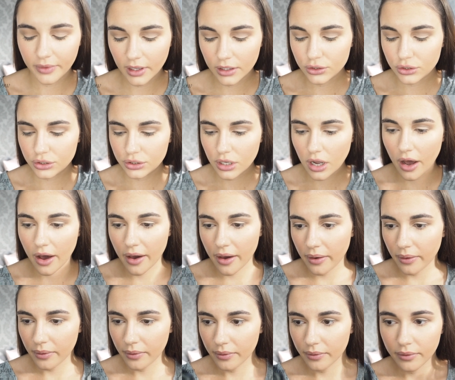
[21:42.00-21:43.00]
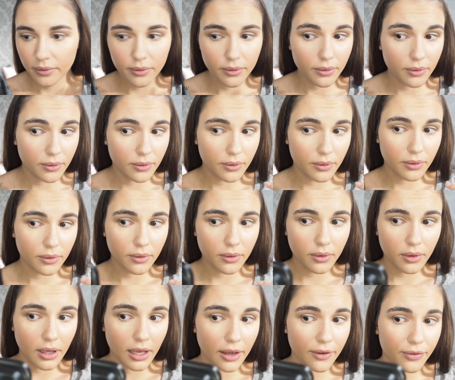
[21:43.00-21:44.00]
So
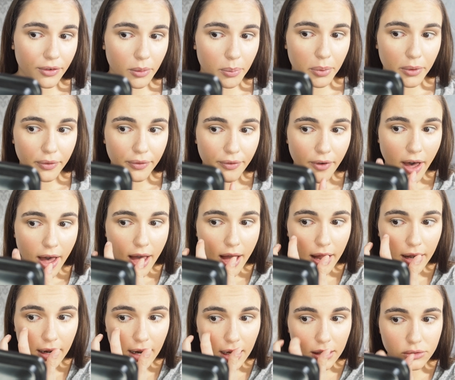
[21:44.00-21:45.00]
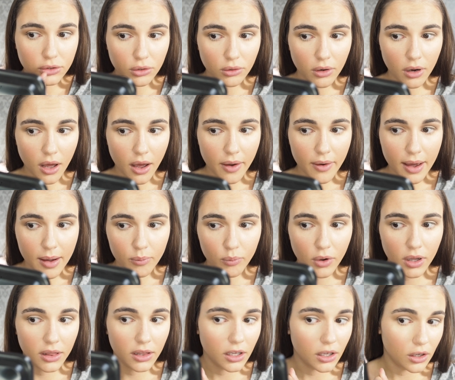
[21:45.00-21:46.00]
if you prefer a natural glow and
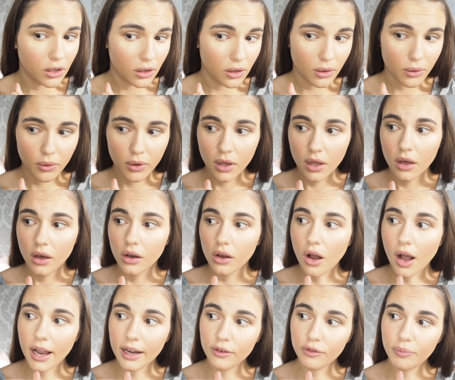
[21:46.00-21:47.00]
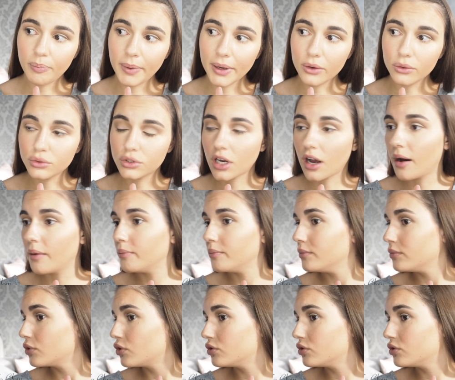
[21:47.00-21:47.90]
one that you kind of build up